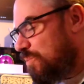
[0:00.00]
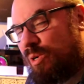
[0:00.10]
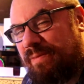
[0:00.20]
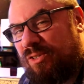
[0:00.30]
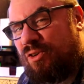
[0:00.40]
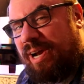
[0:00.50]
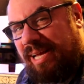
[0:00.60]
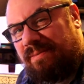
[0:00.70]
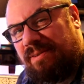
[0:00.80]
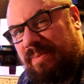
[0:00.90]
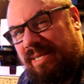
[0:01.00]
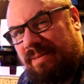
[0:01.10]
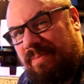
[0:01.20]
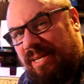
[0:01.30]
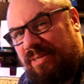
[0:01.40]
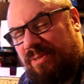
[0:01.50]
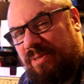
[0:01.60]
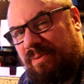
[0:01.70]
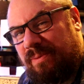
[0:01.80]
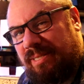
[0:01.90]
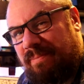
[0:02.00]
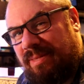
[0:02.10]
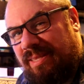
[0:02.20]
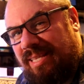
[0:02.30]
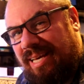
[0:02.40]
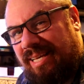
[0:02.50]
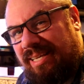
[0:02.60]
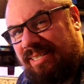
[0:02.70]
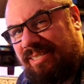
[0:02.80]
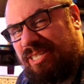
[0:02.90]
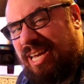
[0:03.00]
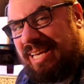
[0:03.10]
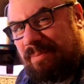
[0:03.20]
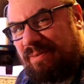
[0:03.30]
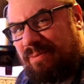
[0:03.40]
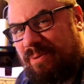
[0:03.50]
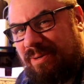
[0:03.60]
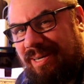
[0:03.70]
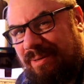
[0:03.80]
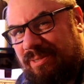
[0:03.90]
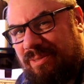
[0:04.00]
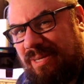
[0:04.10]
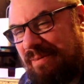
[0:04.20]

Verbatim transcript: more of a trial for me to make sure it was something that I could check before I was